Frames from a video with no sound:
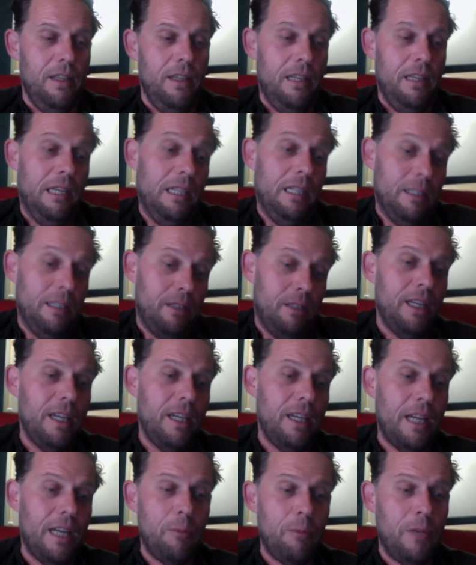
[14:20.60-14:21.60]
And
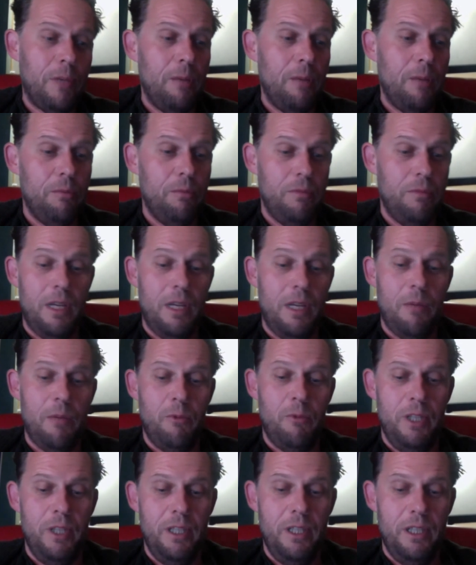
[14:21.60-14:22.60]
yeah, I'm
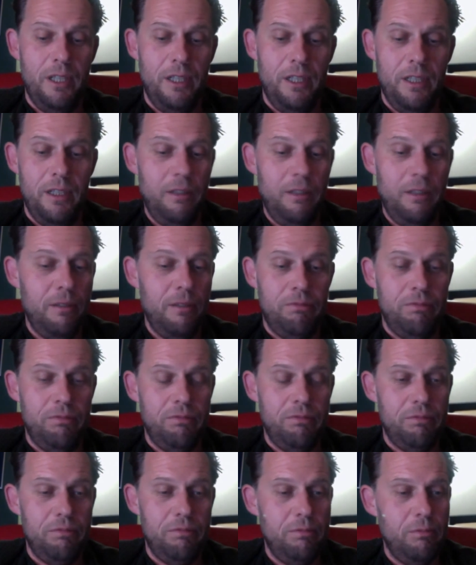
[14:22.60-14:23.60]
really
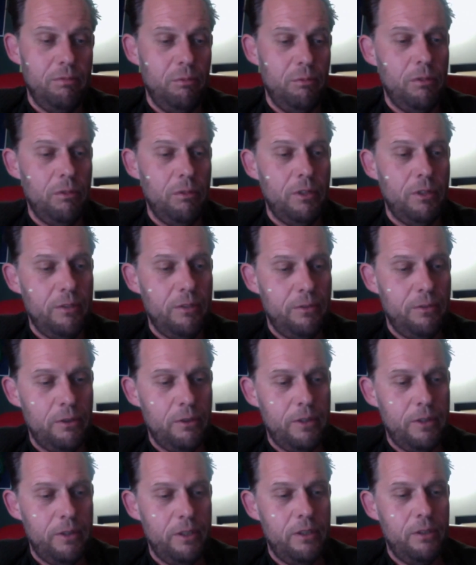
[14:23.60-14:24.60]
looking
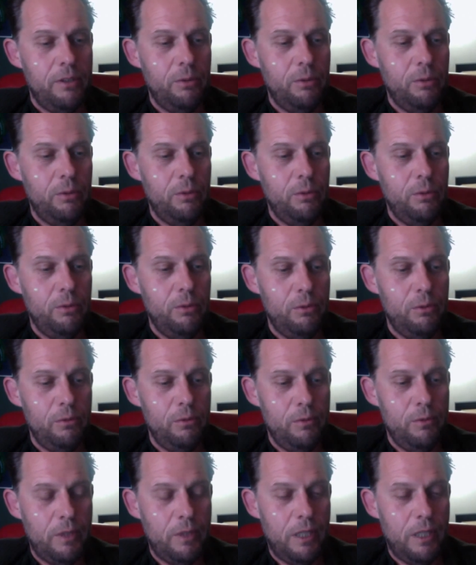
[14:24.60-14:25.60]
forward to
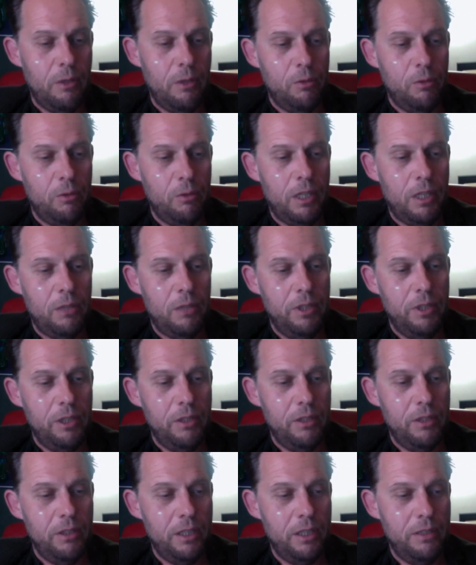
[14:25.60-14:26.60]
how they're
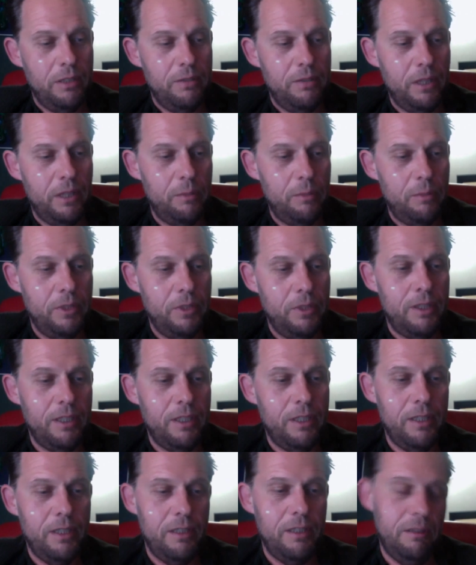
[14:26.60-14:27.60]
gonna develop it
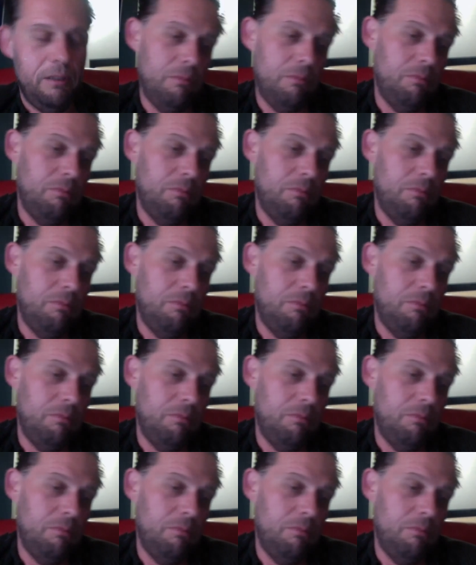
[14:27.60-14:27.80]
and